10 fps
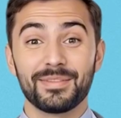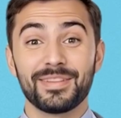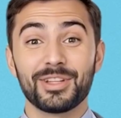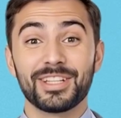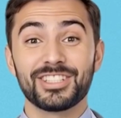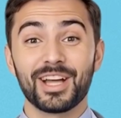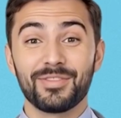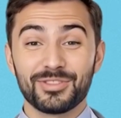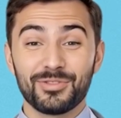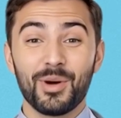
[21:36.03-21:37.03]
You
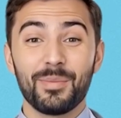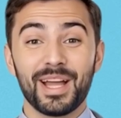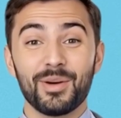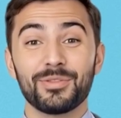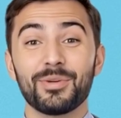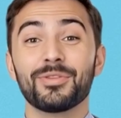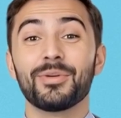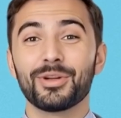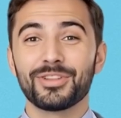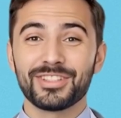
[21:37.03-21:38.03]
discovered 4 powerful
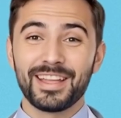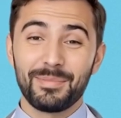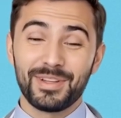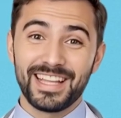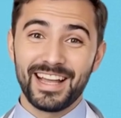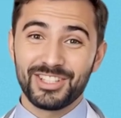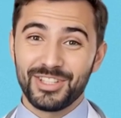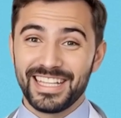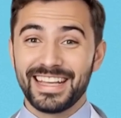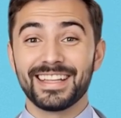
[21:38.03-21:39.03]
fruits that protect your
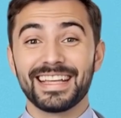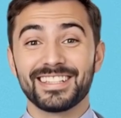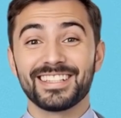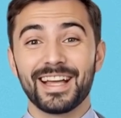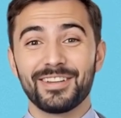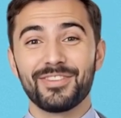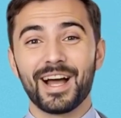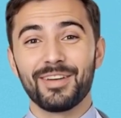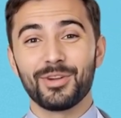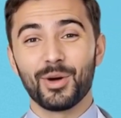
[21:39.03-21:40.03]
kidneys and
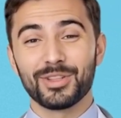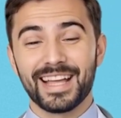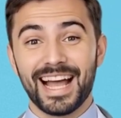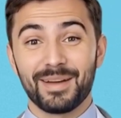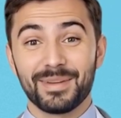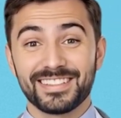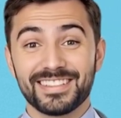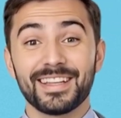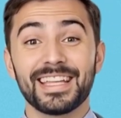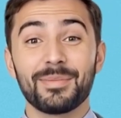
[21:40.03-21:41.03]
5 golden habits
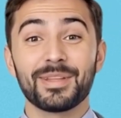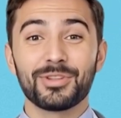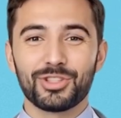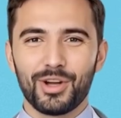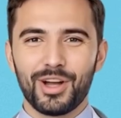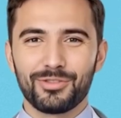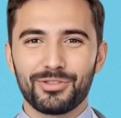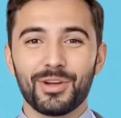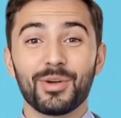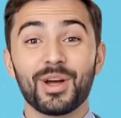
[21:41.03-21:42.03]
that keep them strong
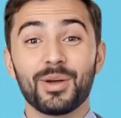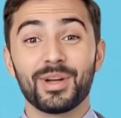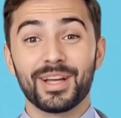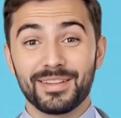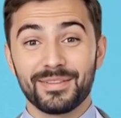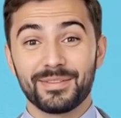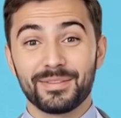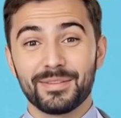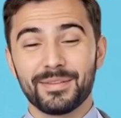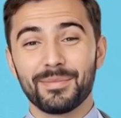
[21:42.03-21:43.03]
for the long run.
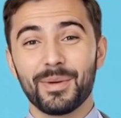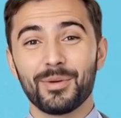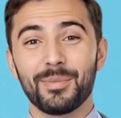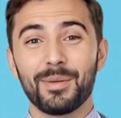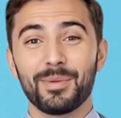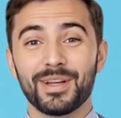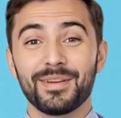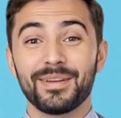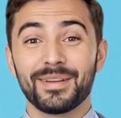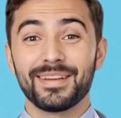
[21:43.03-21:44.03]
But remember,
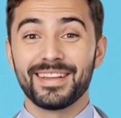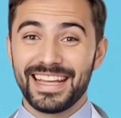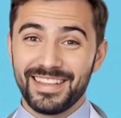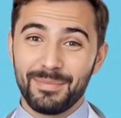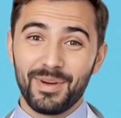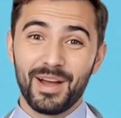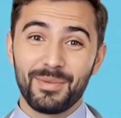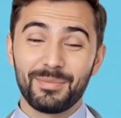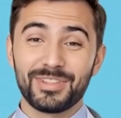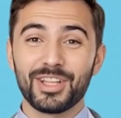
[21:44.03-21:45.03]
kidney
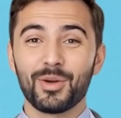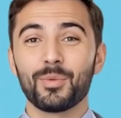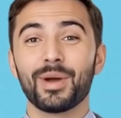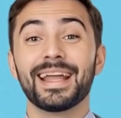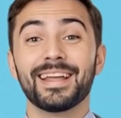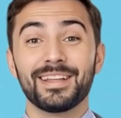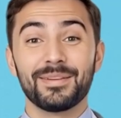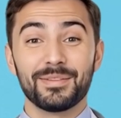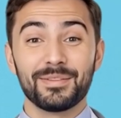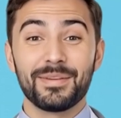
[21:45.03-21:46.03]
problems don't wait.
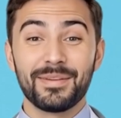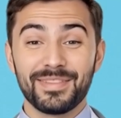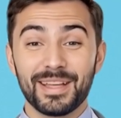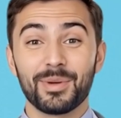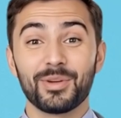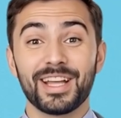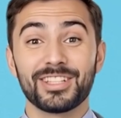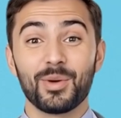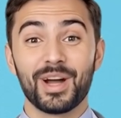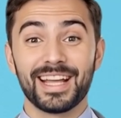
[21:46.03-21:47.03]
They progress
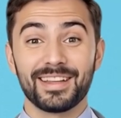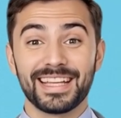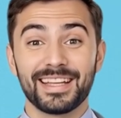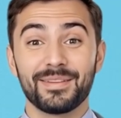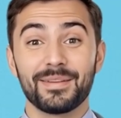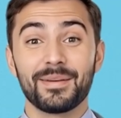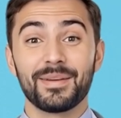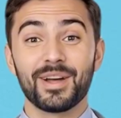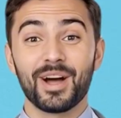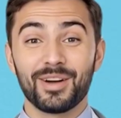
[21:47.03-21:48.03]
quietly,
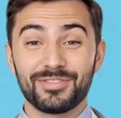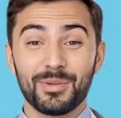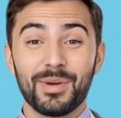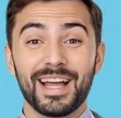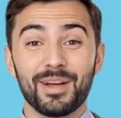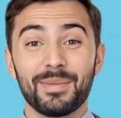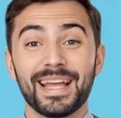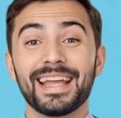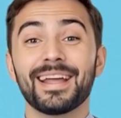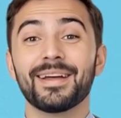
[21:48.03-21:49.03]
often without
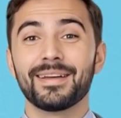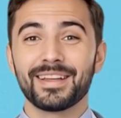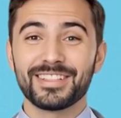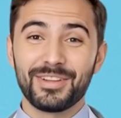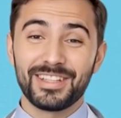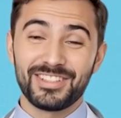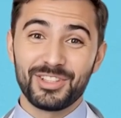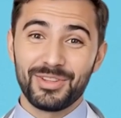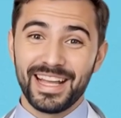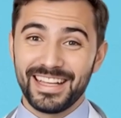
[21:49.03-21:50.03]
pain, until it's
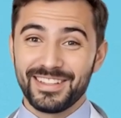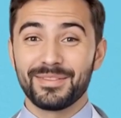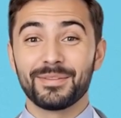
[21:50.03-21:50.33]
too late.